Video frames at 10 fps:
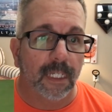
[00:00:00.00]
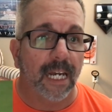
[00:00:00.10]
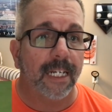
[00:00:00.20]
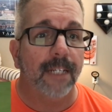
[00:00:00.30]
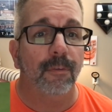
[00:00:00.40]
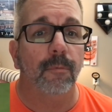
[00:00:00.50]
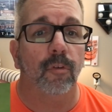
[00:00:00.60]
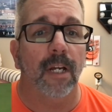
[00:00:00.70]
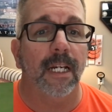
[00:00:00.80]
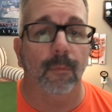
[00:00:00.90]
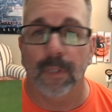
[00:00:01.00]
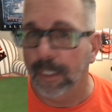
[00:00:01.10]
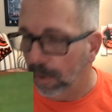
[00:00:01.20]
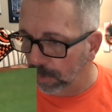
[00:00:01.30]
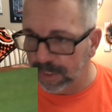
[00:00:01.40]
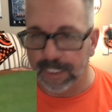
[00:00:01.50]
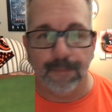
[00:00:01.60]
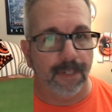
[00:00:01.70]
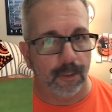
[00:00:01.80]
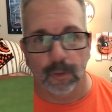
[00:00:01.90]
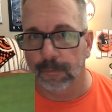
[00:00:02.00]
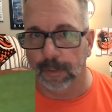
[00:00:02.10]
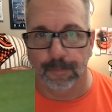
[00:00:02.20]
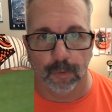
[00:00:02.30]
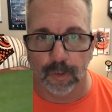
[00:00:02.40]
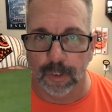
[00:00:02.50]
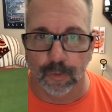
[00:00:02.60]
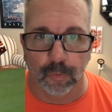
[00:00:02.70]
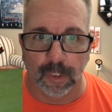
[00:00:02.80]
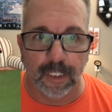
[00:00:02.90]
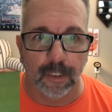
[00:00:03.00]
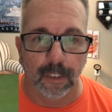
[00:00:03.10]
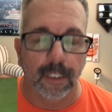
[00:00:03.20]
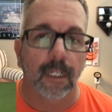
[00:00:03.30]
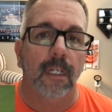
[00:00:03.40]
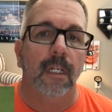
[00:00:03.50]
Got to give him credit. We know his defense over at first is really good.